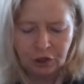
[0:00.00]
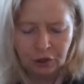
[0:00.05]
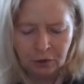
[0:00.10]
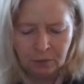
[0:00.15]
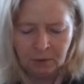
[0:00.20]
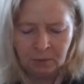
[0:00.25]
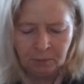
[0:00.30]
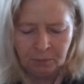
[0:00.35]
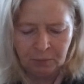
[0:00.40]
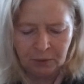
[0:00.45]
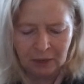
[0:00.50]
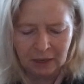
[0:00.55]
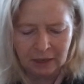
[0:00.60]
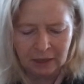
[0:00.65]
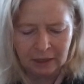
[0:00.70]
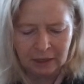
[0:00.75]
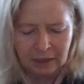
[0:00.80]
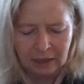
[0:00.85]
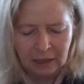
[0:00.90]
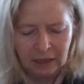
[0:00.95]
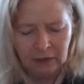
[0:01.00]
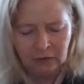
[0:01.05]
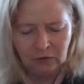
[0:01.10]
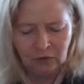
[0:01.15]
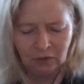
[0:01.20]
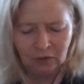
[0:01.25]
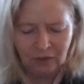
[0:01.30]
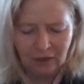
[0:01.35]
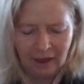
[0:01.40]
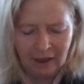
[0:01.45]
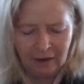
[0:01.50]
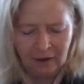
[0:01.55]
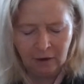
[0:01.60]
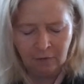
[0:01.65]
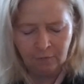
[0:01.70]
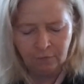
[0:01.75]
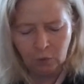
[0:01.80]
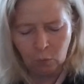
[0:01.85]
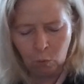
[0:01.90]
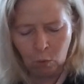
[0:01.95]
human blood into that
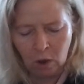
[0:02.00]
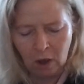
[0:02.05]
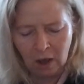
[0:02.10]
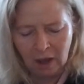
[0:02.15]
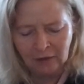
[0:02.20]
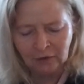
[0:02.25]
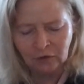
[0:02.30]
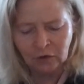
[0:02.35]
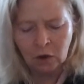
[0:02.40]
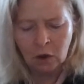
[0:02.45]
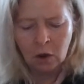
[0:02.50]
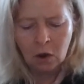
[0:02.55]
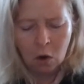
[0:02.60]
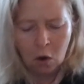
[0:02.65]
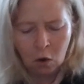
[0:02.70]
of the wise,